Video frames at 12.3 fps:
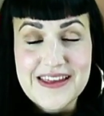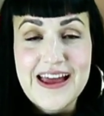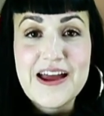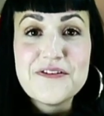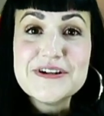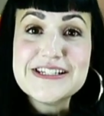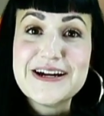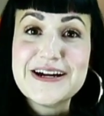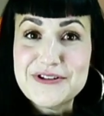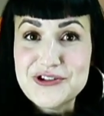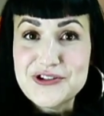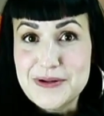Every time
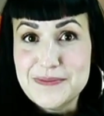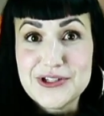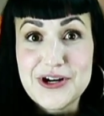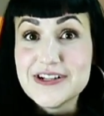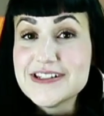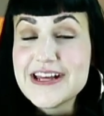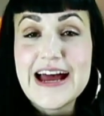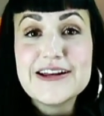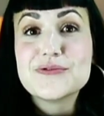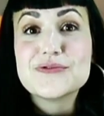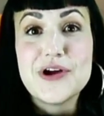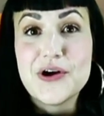the stream starts, I
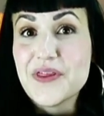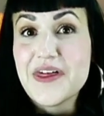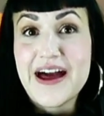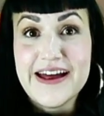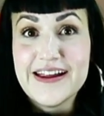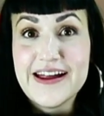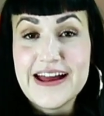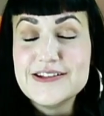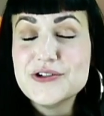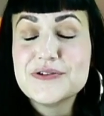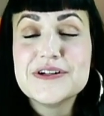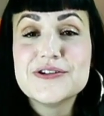don't know that. I
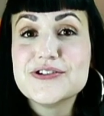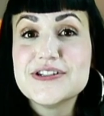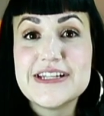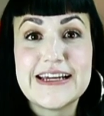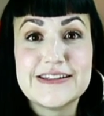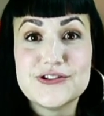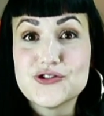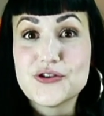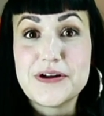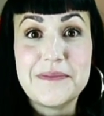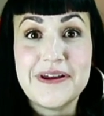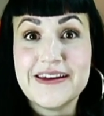don't understand
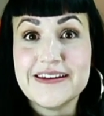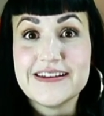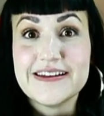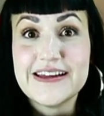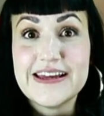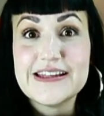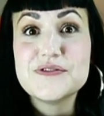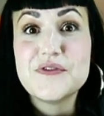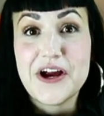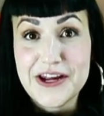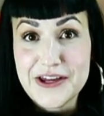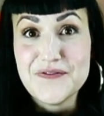streaming. It's
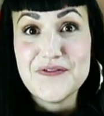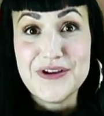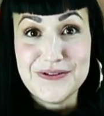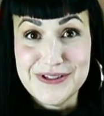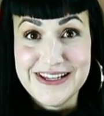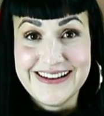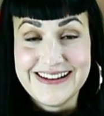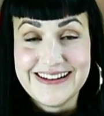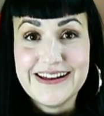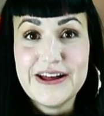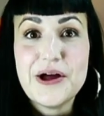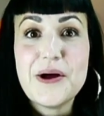very confusing.
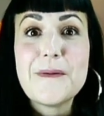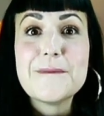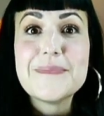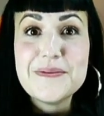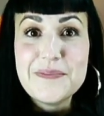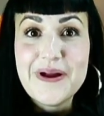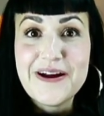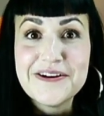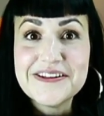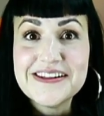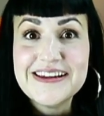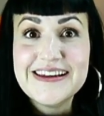But
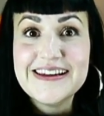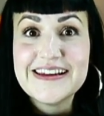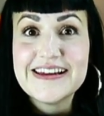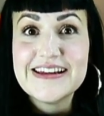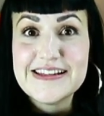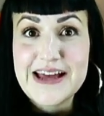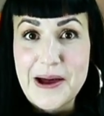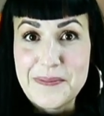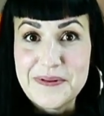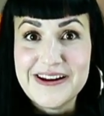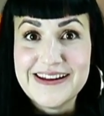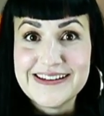apparently, it's
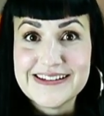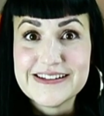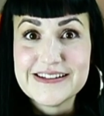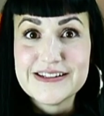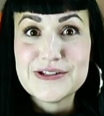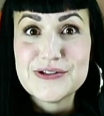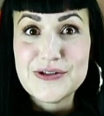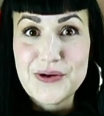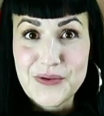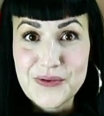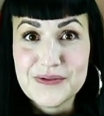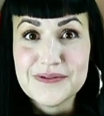happening.
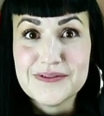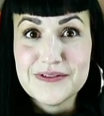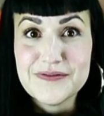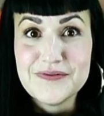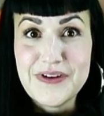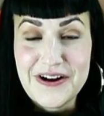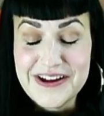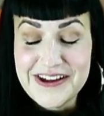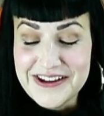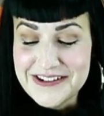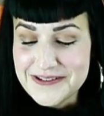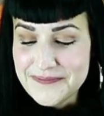So, very good.